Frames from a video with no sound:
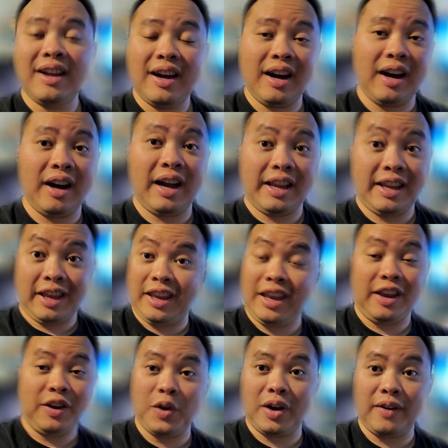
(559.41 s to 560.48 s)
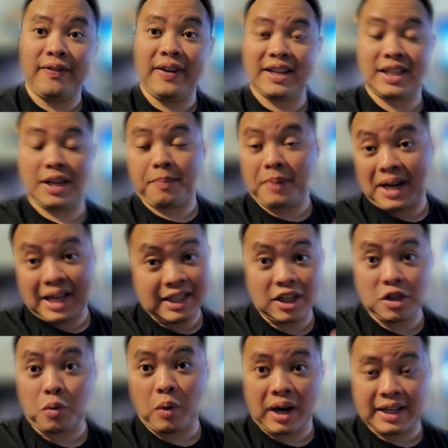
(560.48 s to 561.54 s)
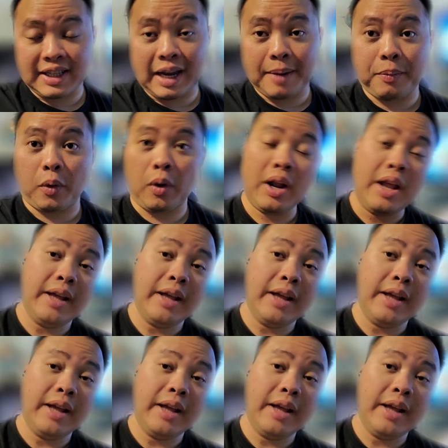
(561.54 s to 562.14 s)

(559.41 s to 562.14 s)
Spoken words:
and you can fix it. But that's just one example.